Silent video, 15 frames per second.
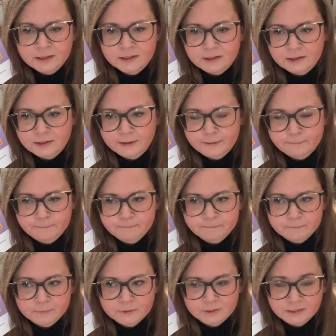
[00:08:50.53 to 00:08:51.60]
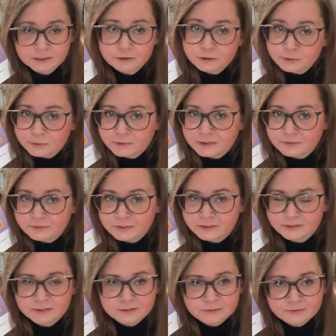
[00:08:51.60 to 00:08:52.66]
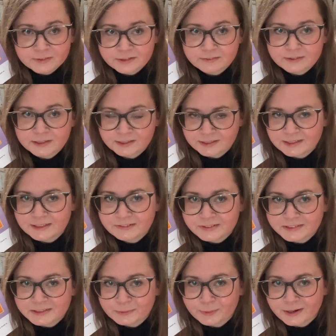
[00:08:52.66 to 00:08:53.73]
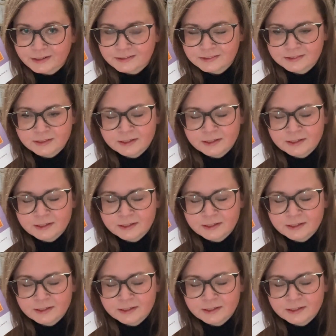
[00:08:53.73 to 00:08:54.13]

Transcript: In two different very interesting ways.